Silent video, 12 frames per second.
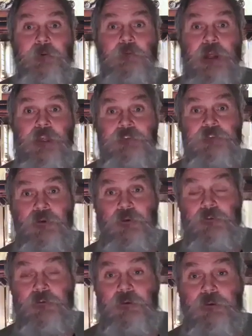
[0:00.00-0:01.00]
I am
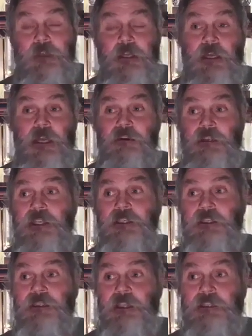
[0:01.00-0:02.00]
the righteous servant,
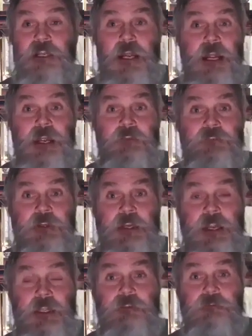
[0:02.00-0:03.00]
and I'll get to this.
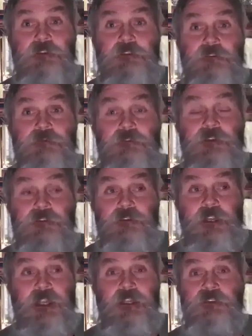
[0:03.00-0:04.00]
I actually handled
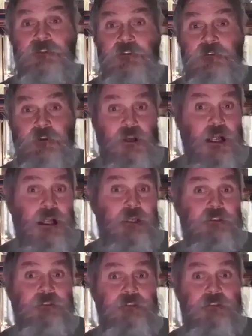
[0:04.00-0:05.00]
the, the
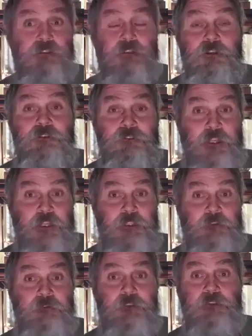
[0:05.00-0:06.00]
task of Elijah,
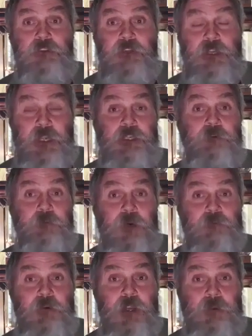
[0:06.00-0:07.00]
David,
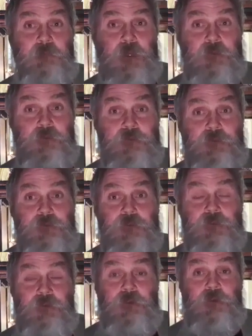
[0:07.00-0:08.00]
and the prophet like
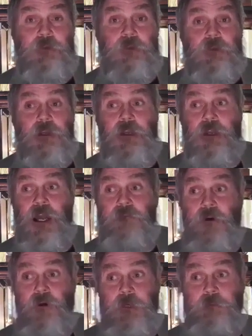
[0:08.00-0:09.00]
Moses.
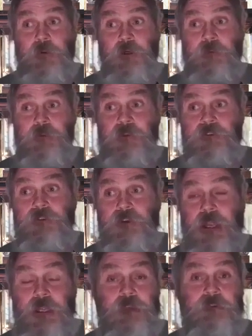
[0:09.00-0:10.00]
Uh, I've already
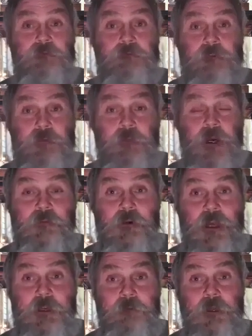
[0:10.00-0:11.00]
pretty much
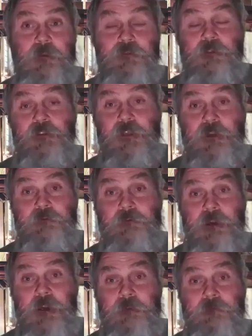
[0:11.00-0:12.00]
handled the prophet like
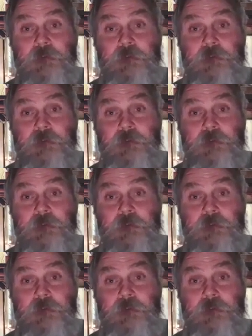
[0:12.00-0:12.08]
Moses.